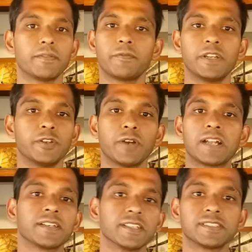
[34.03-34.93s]
when you
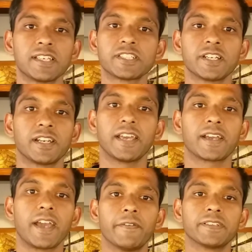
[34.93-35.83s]
attend a session, like,
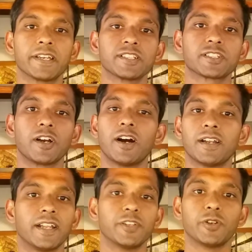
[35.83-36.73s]
everything is
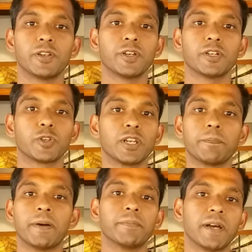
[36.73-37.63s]
gone and you're totally
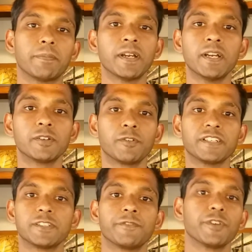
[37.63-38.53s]
pumped up to
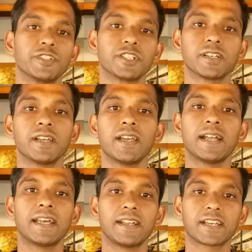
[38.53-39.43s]
face the future.
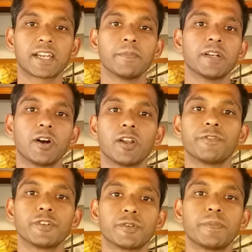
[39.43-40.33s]
And I recommend all of
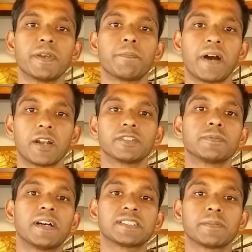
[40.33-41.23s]
you to be part of this
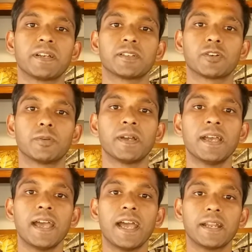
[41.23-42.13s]
mastermind group
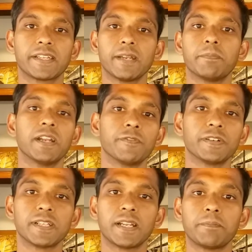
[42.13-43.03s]
and get
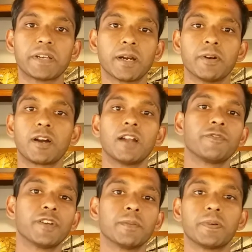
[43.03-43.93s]
benefited, become a
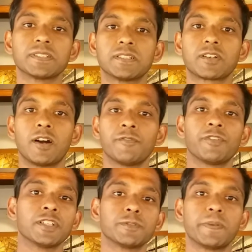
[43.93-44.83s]
confident person,
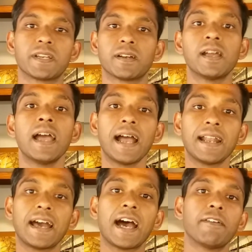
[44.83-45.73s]
confident speaker, and
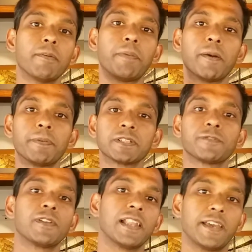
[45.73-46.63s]
have a
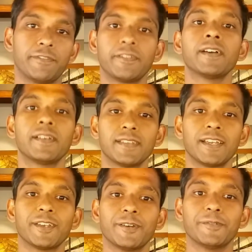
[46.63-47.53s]
purposeful life.
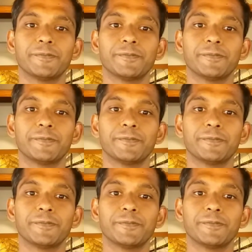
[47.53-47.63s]
Thank you.